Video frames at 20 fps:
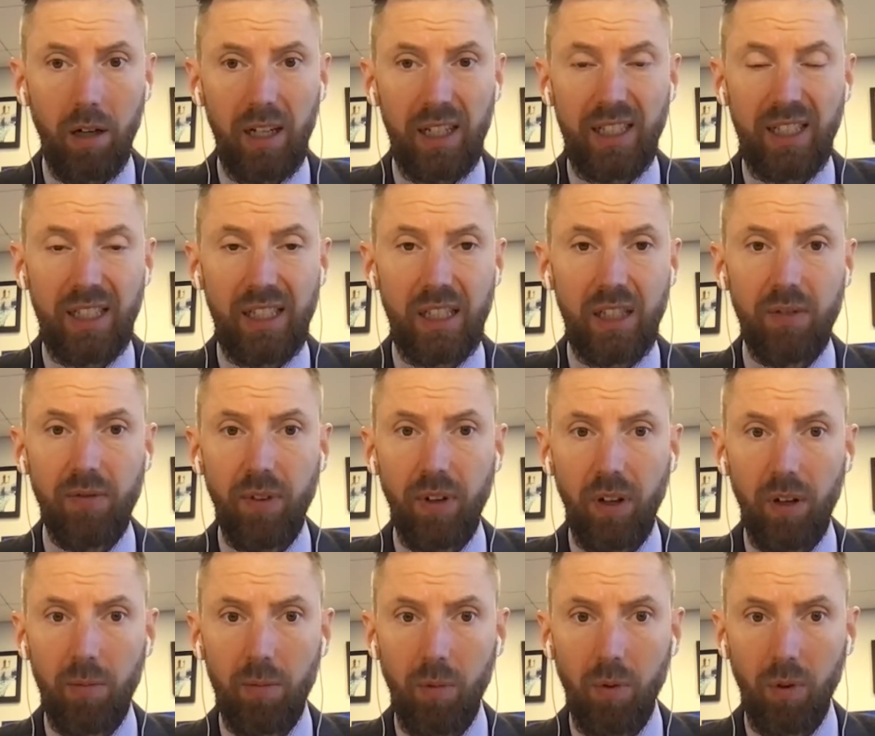
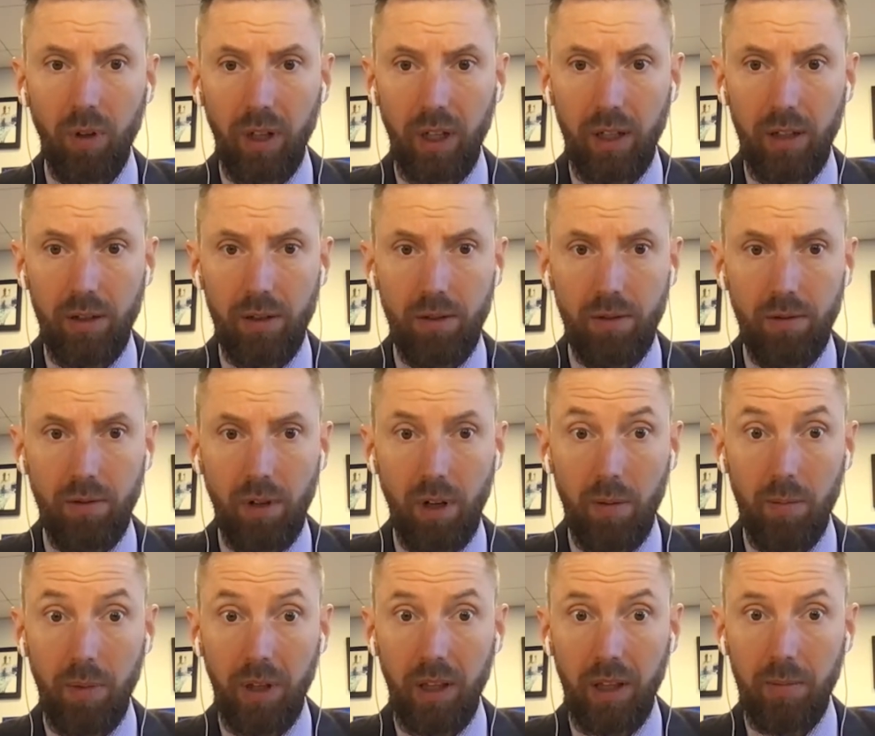six-figure mortgage on a
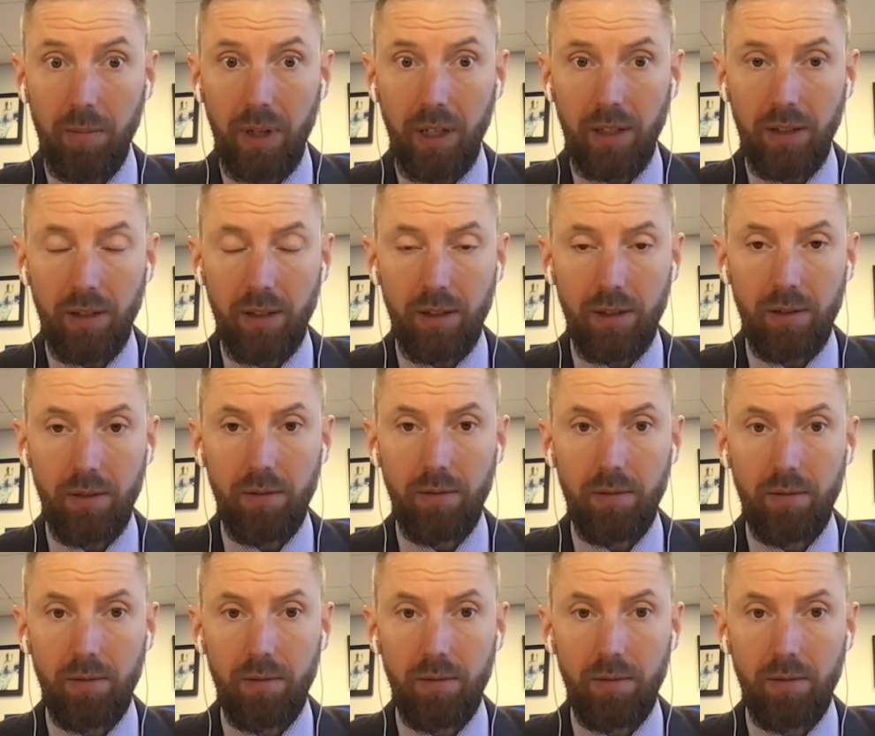monthly basis.